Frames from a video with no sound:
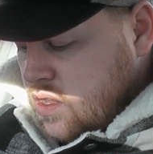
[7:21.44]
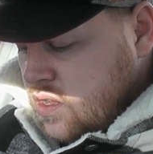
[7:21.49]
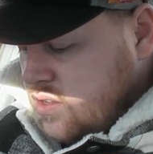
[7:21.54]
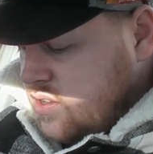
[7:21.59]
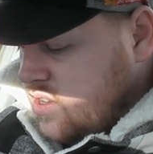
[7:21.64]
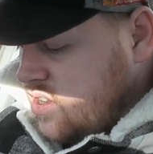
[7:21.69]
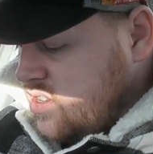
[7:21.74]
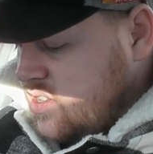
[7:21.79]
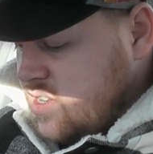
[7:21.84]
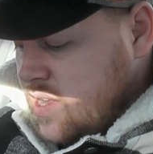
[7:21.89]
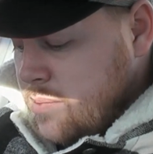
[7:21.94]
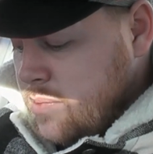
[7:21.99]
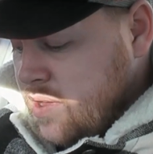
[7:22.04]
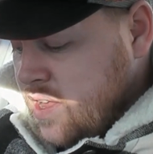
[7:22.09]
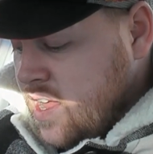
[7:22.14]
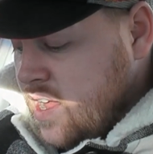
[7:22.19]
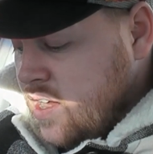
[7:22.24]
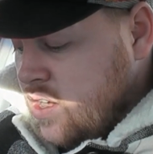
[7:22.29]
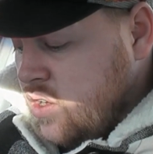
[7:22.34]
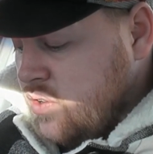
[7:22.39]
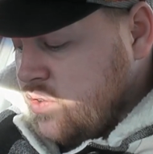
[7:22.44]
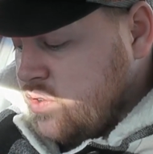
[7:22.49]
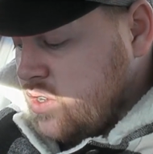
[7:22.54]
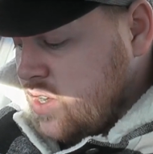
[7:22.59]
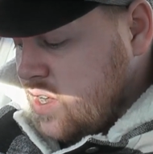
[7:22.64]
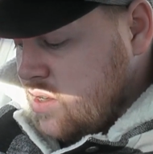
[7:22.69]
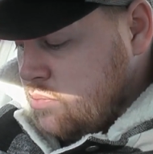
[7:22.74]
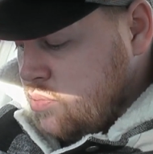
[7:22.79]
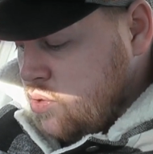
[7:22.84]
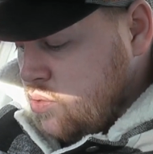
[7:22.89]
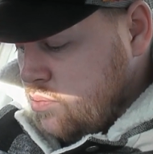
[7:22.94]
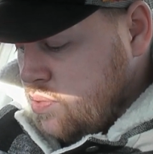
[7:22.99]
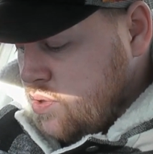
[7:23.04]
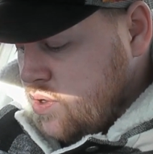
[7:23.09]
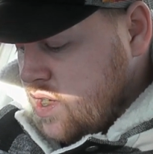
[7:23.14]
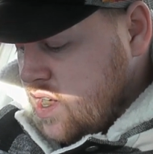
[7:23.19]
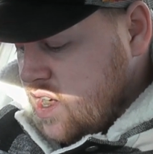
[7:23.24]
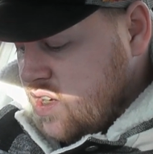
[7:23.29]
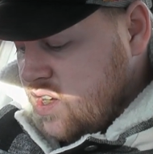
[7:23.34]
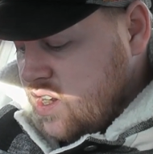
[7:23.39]
So same again, offside bumper
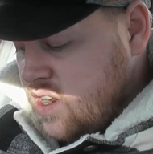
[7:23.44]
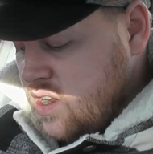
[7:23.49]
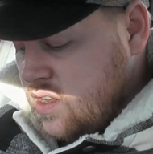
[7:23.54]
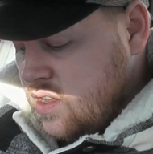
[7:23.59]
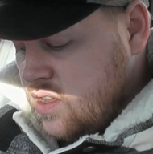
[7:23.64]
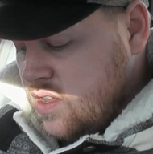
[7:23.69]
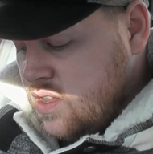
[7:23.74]
area.